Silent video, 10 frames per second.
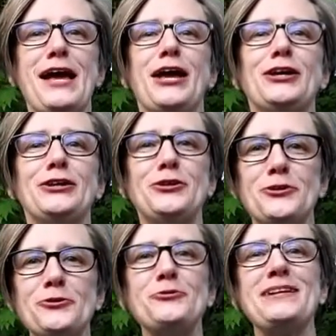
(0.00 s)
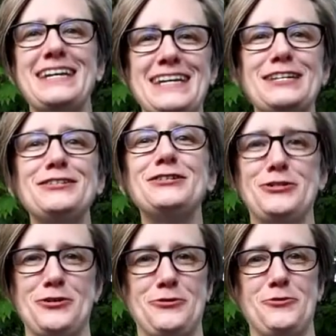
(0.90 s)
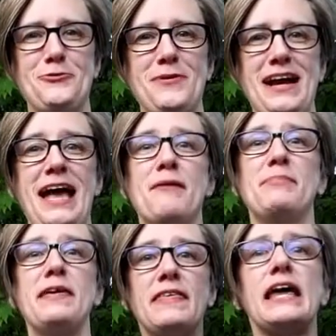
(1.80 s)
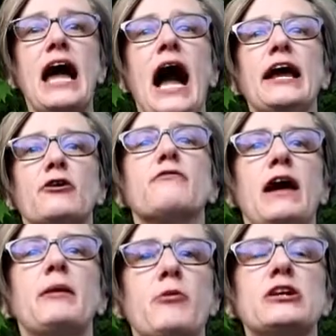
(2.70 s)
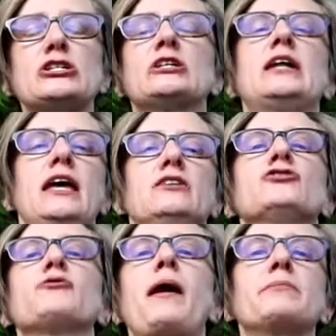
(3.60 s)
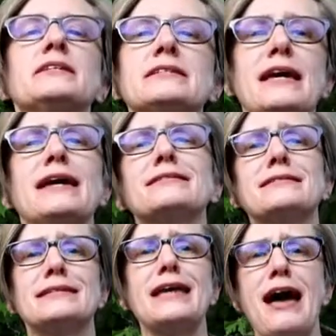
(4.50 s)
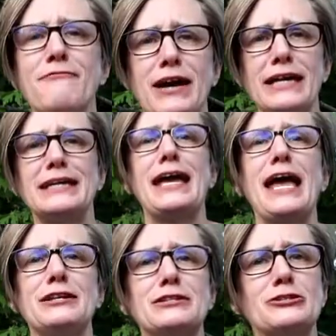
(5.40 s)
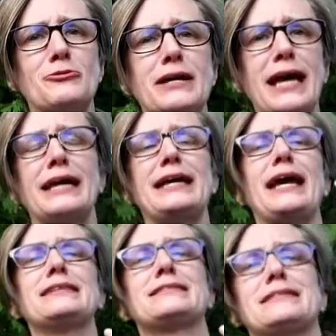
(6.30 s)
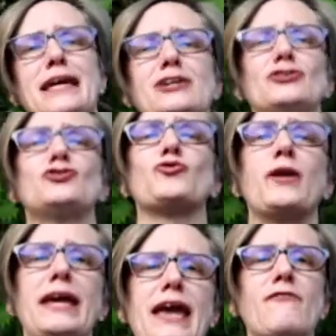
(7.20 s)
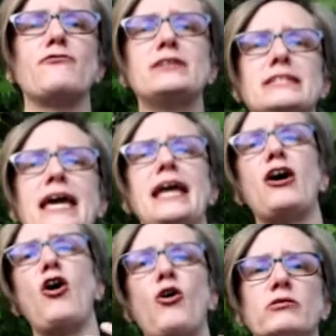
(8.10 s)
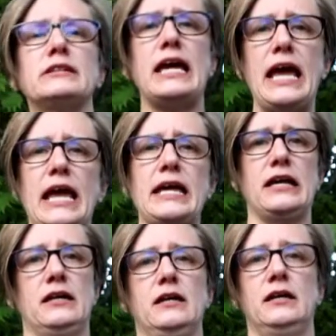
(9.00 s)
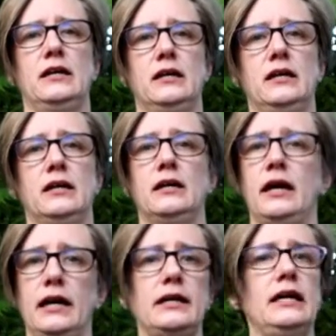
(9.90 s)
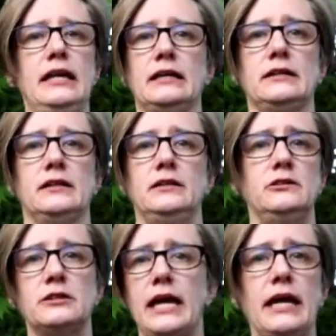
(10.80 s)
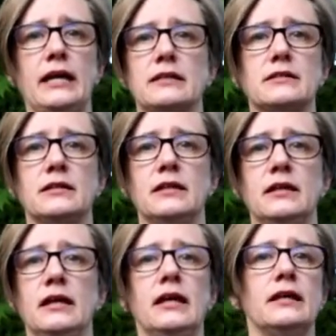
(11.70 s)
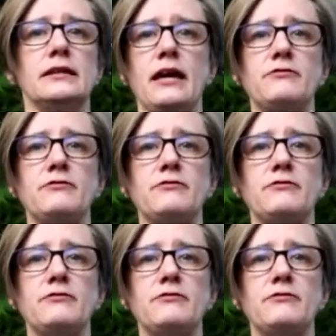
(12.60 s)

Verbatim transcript: you need to be at that higher vibration. And you're probably saying, Steph, I can't do it. I can't stay in joy every day, all day. I get it. You can't. Life